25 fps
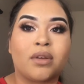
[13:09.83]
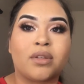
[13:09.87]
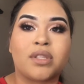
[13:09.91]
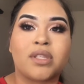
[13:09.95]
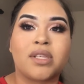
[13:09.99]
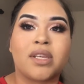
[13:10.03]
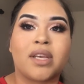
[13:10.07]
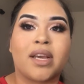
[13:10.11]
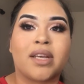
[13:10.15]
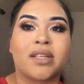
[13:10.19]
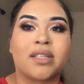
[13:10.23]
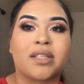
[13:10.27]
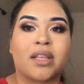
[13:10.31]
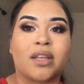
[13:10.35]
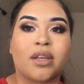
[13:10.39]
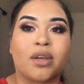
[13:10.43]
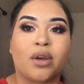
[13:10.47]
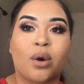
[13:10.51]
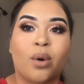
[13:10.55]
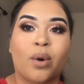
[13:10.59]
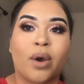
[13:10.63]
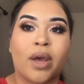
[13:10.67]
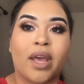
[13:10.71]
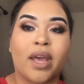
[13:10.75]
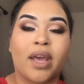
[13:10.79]
so you guys can
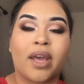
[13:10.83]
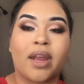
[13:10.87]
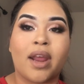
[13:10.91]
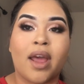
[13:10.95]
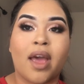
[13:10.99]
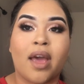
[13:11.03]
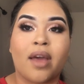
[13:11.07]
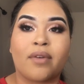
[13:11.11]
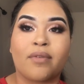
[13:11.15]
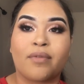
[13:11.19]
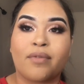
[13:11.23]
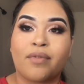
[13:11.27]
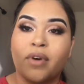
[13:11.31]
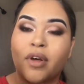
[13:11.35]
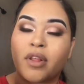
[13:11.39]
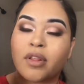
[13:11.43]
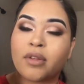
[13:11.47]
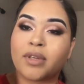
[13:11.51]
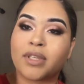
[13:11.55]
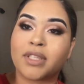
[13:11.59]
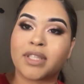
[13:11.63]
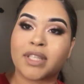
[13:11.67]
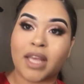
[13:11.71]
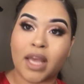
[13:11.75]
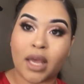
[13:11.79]
go ahead and follow us